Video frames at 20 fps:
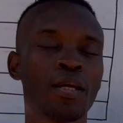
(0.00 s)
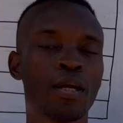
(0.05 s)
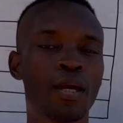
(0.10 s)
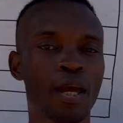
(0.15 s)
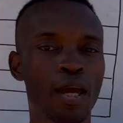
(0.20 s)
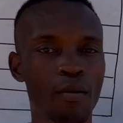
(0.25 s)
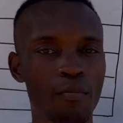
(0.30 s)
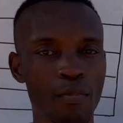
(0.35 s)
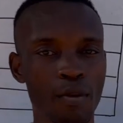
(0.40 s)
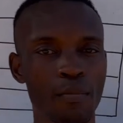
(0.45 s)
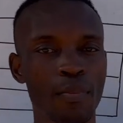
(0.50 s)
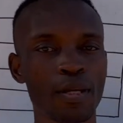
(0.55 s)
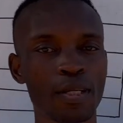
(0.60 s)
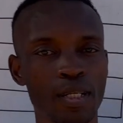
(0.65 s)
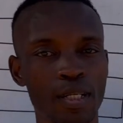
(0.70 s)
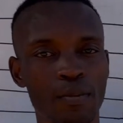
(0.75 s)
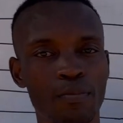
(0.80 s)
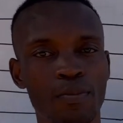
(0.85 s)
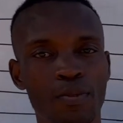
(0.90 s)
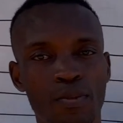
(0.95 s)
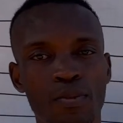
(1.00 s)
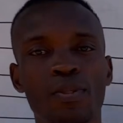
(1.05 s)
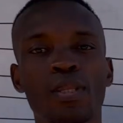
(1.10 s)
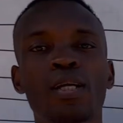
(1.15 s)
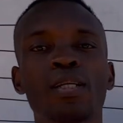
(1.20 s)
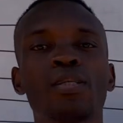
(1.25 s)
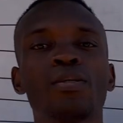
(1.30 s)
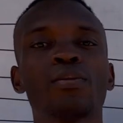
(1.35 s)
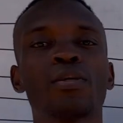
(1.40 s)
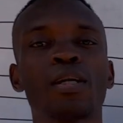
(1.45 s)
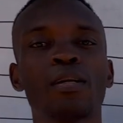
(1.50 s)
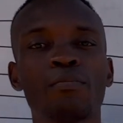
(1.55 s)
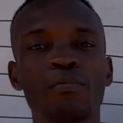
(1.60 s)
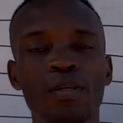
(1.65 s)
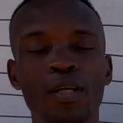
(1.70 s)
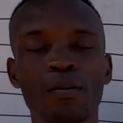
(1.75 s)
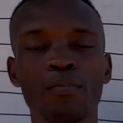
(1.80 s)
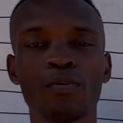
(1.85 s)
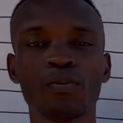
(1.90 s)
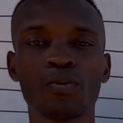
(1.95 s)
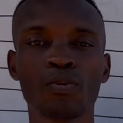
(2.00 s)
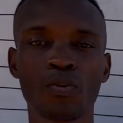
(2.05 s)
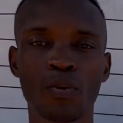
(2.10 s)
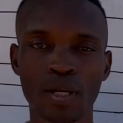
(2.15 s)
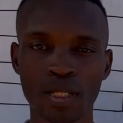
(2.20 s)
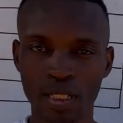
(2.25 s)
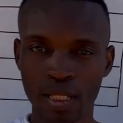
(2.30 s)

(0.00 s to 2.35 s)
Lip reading: a membership so that you can be able to watch